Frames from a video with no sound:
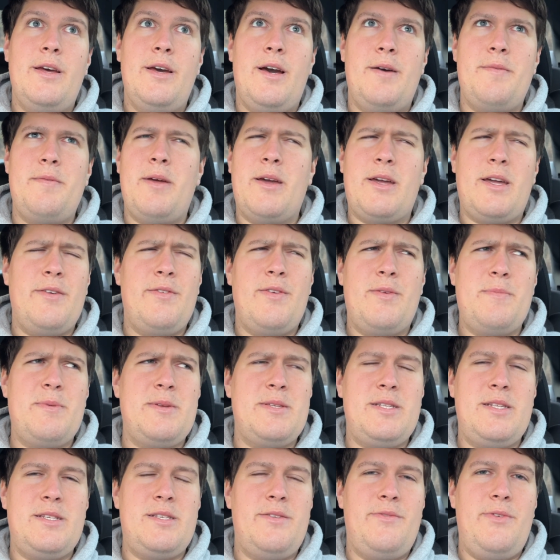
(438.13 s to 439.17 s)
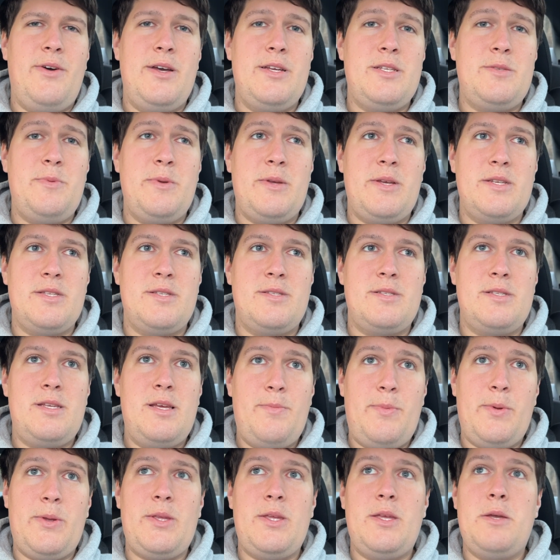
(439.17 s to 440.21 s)
I'm not giving business advice because
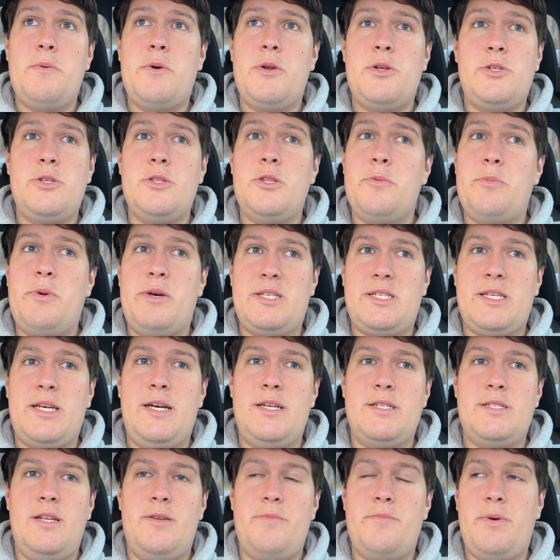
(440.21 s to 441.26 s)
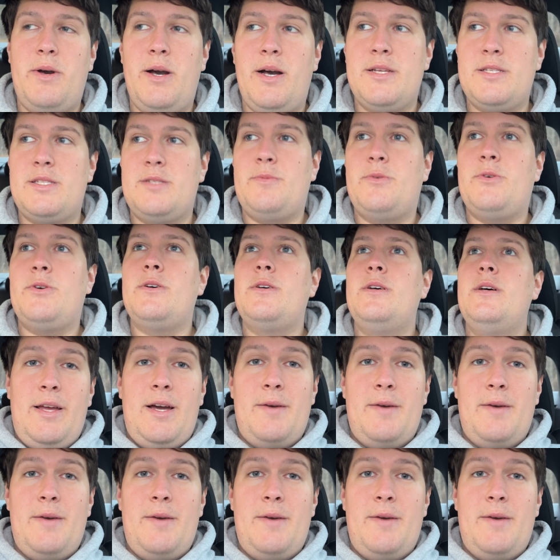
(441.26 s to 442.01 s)
typically you want to shoot the best content possible.